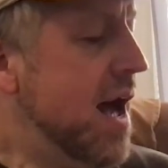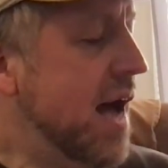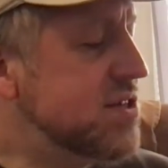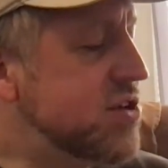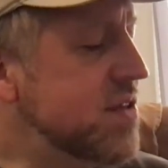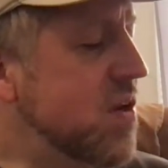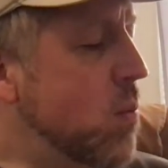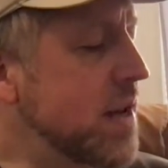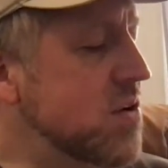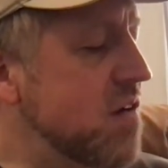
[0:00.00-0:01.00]
I stood at the
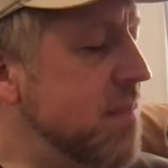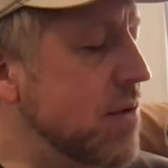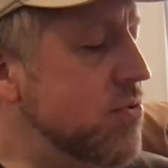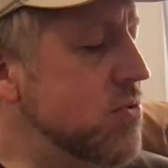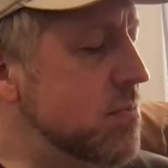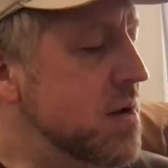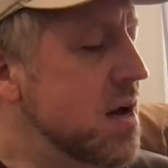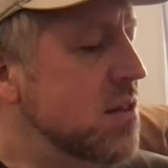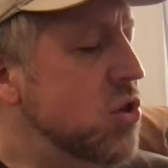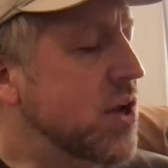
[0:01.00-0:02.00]
window of my room,
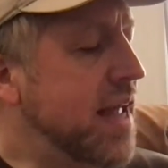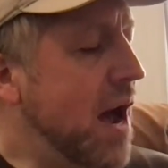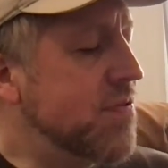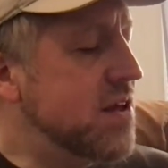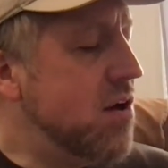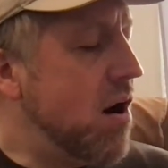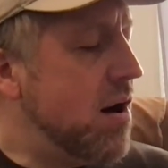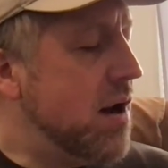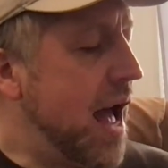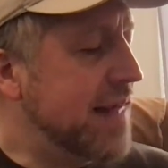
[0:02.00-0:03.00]
looking out
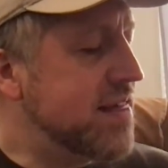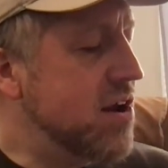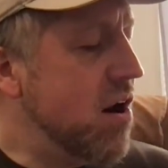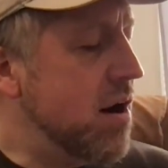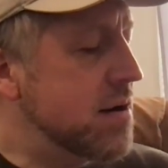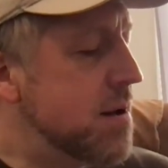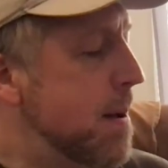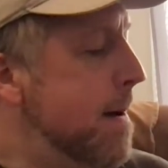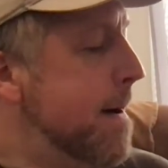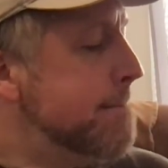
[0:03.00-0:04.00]
at the yard.
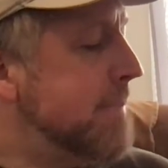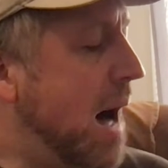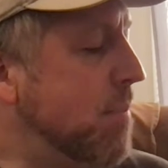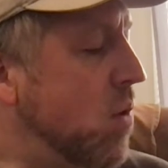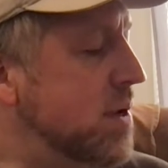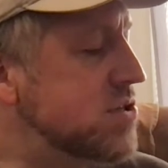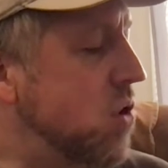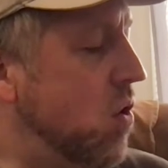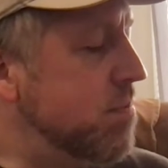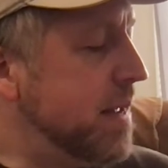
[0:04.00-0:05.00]
Mom always
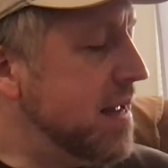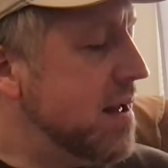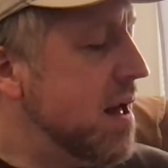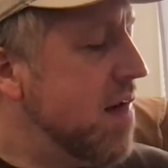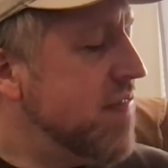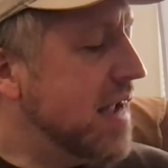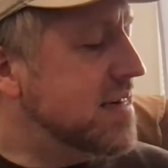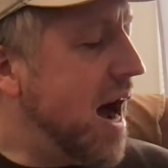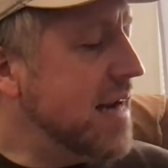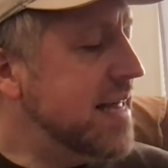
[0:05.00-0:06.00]
told me that
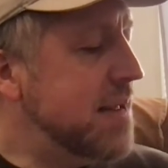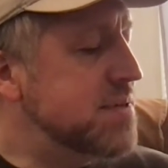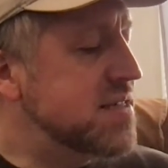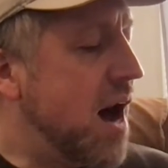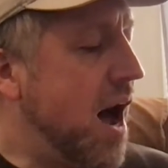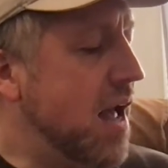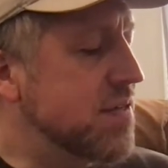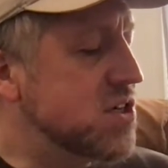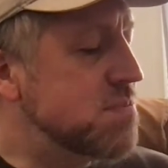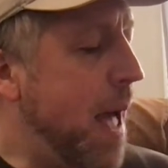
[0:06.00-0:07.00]
God keeps his eye on
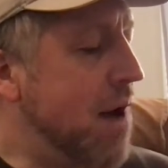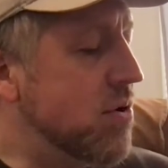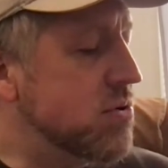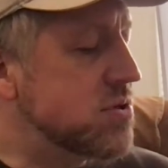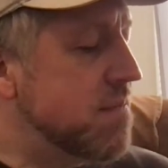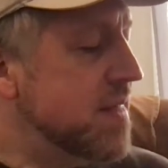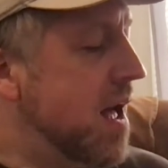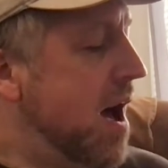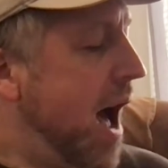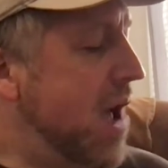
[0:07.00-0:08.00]
the sparrows.
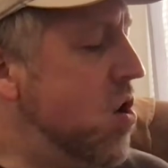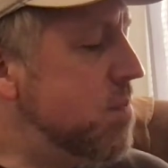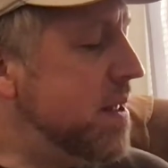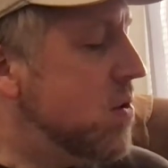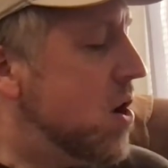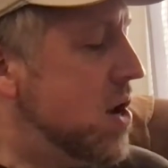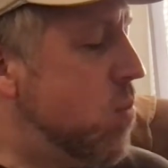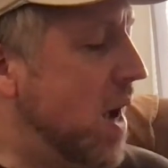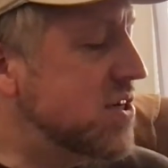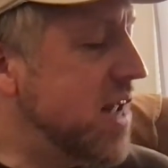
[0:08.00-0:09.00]
I hope he
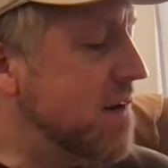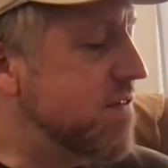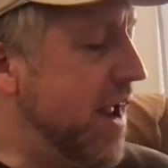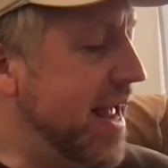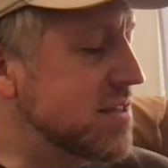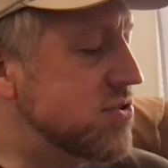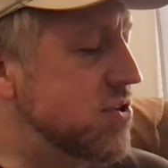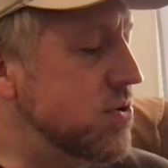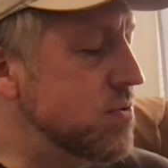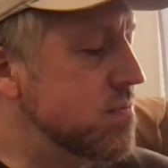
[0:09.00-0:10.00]
watched out for ants
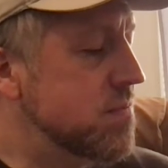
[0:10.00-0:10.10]
too.